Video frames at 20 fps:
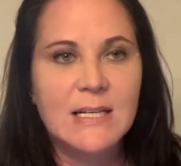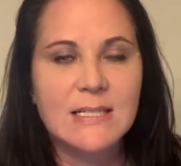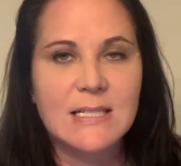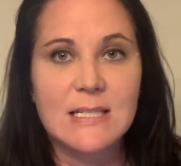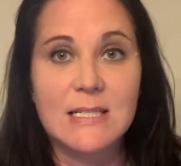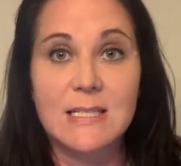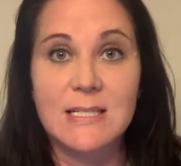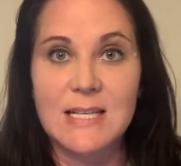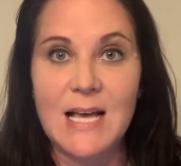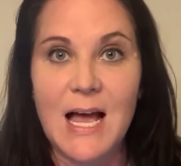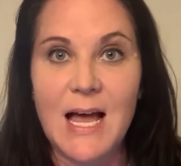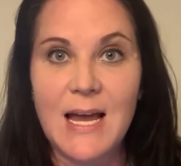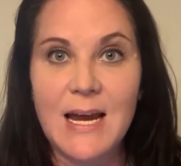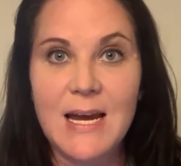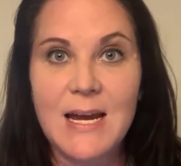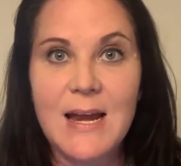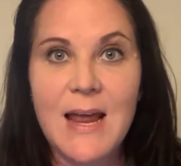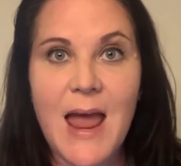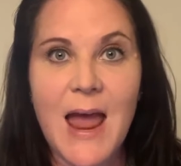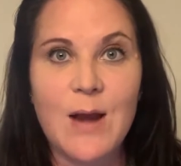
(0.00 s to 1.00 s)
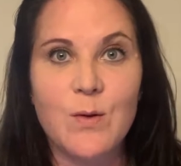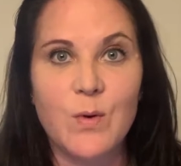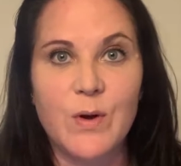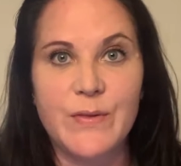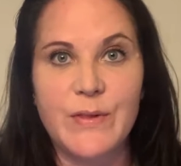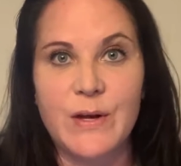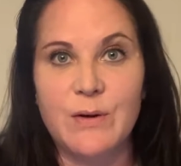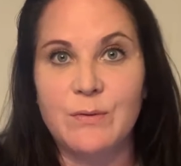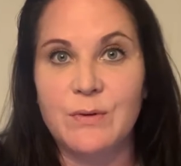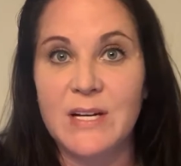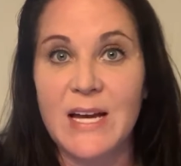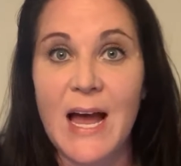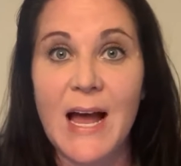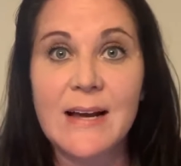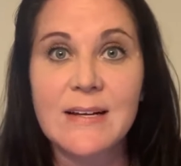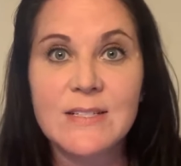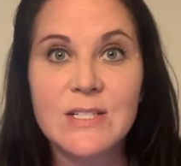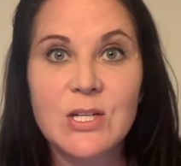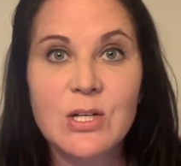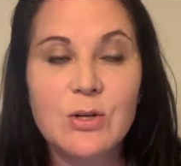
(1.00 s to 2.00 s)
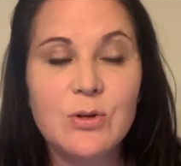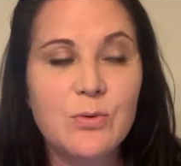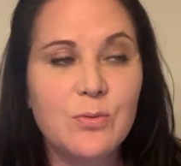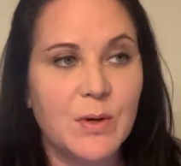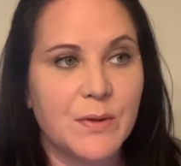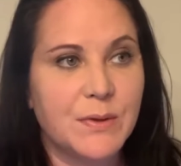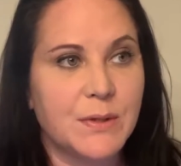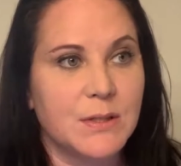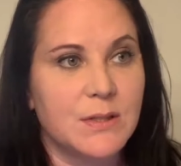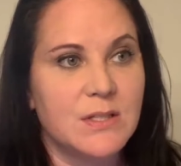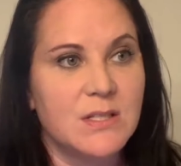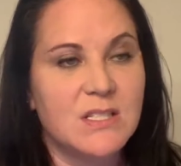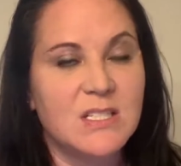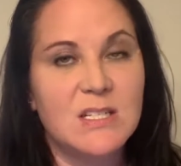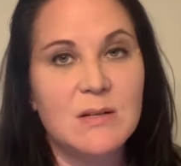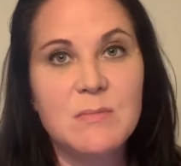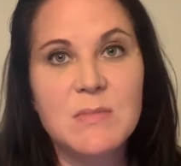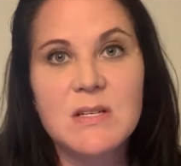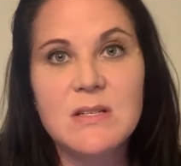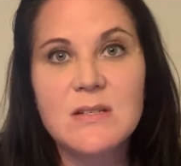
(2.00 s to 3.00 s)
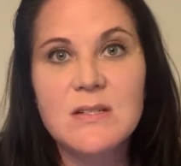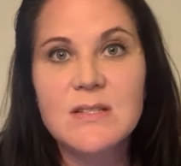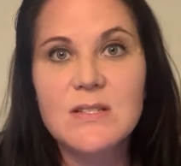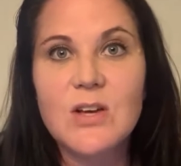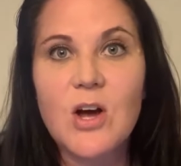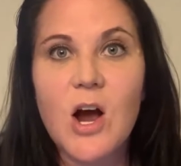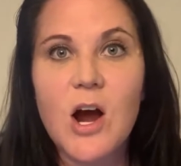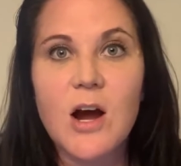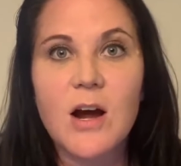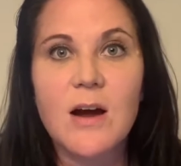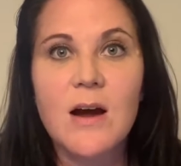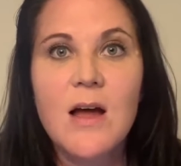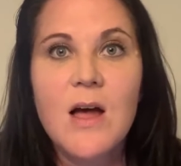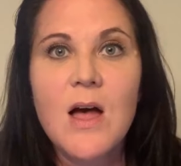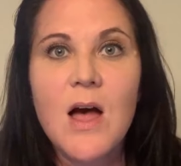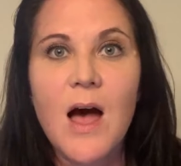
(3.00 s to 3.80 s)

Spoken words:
design and what they react to, what their stimulants are,